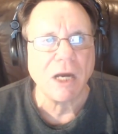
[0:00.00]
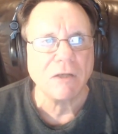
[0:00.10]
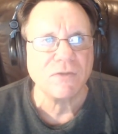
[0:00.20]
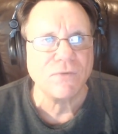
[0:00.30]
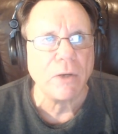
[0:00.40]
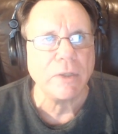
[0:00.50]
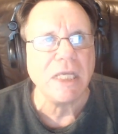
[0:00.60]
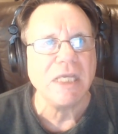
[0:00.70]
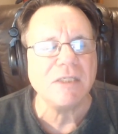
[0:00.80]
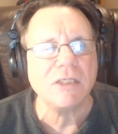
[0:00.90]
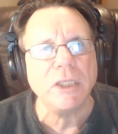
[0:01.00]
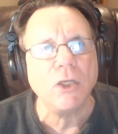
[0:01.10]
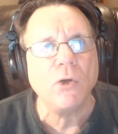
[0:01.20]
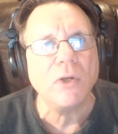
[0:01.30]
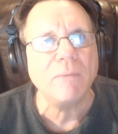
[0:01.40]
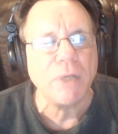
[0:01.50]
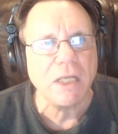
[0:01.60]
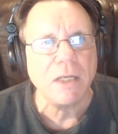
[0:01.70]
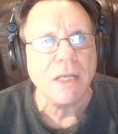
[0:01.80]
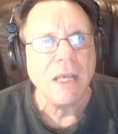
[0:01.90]
Very easily could have been
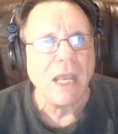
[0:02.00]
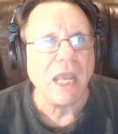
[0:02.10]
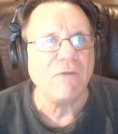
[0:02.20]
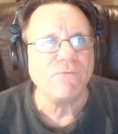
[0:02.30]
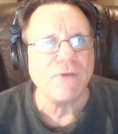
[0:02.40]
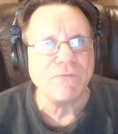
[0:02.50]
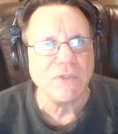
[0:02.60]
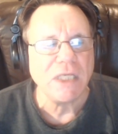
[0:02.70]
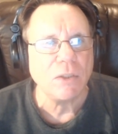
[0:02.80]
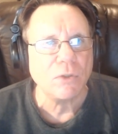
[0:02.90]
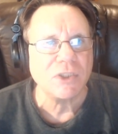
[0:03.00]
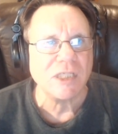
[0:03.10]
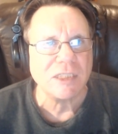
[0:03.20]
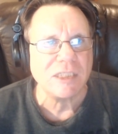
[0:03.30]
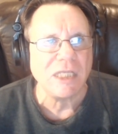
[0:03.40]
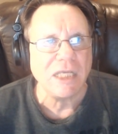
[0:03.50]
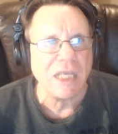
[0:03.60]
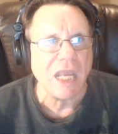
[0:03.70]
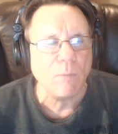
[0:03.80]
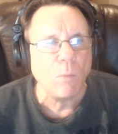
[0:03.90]
a 15 or 16
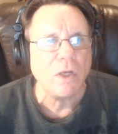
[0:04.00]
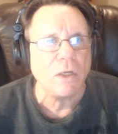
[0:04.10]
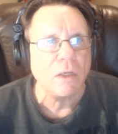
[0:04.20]
game winner